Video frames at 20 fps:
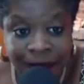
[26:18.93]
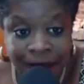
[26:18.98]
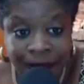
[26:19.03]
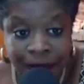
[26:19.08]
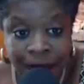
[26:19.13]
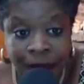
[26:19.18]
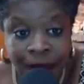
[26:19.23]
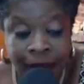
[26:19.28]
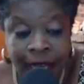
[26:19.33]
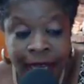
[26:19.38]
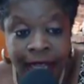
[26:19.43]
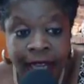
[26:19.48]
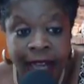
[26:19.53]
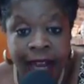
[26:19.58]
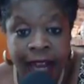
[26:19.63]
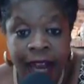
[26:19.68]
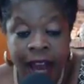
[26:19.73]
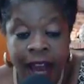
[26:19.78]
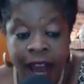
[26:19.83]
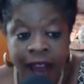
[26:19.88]
Right,
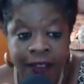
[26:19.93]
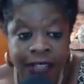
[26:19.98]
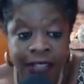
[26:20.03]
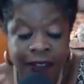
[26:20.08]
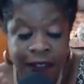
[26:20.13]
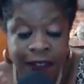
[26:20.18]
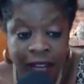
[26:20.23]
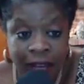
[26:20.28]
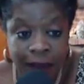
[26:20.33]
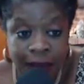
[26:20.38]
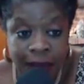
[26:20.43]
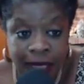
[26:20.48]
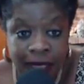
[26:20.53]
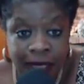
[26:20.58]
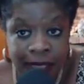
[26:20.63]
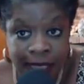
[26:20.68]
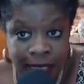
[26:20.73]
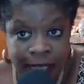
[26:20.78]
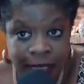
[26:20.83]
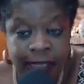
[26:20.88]
I've developed
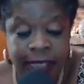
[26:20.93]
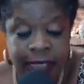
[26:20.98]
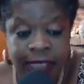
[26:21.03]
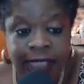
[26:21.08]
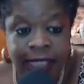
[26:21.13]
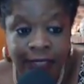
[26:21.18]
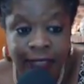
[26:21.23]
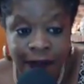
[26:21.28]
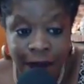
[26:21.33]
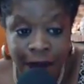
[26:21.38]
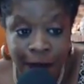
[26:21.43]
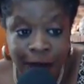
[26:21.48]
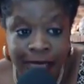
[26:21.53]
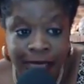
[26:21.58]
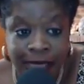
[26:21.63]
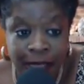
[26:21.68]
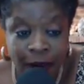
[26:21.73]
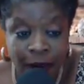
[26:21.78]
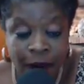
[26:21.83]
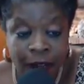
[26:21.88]
consistency for
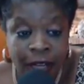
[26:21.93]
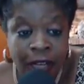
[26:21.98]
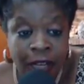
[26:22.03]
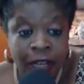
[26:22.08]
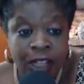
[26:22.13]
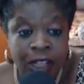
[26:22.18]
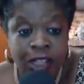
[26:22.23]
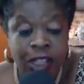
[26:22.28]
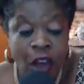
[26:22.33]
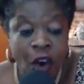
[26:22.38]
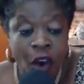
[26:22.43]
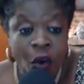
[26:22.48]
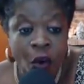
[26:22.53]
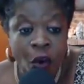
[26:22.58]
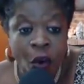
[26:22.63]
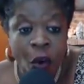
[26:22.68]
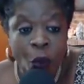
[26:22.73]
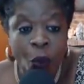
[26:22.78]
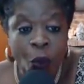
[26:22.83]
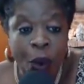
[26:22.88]
myself.
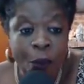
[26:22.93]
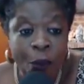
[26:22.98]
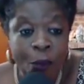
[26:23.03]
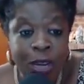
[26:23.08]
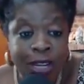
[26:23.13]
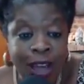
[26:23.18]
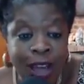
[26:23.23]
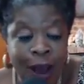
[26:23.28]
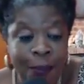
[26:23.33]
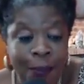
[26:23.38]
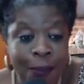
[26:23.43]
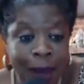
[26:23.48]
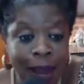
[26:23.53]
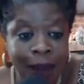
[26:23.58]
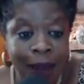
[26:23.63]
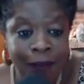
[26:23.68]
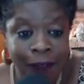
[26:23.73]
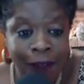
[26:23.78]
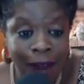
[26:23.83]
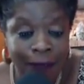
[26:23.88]
So when we come
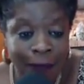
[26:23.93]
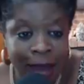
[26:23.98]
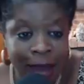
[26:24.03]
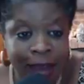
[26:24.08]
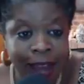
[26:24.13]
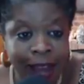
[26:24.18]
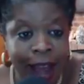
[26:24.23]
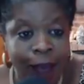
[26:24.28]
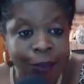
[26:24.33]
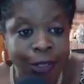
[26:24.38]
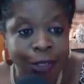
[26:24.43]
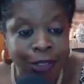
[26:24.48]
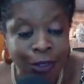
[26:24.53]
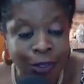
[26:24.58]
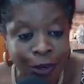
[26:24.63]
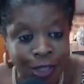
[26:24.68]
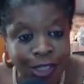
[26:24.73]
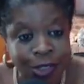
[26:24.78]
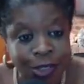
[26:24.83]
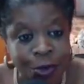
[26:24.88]
back right back, I will
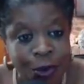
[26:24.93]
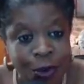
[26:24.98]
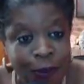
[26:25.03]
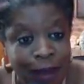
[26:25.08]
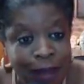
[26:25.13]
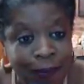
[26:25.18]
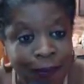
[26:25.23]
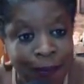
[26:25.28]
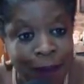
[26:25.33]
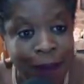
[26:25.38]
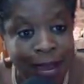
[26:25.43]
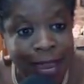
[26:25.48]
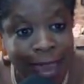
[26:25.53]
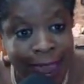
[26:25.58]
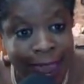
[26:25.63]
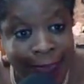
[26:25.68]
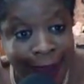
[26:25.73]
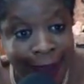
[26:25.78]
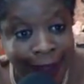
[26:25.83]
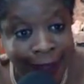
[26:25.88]
talk to you about my
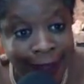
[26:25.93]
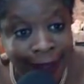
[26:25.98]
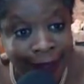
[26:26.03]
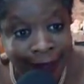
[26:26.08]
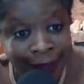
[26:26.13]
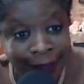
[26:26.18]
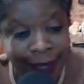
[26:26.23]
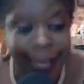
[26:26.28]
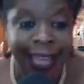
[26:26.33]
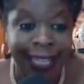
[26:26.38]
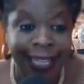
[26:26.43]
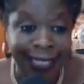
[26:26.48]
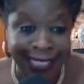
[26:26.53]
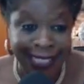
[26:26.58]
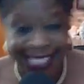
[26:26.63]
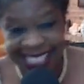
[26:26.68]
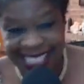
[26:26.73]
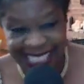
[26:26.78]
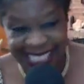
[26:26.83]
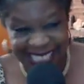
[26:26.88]
hair and
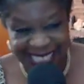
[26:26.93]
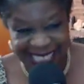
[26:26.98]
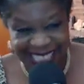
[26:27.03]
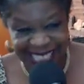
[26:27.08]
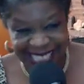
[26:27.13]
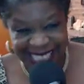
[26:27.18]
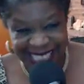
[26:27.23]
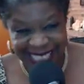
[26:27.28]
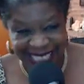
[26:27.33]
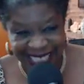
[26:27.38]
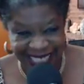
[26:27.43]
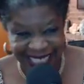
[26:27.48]
consistency.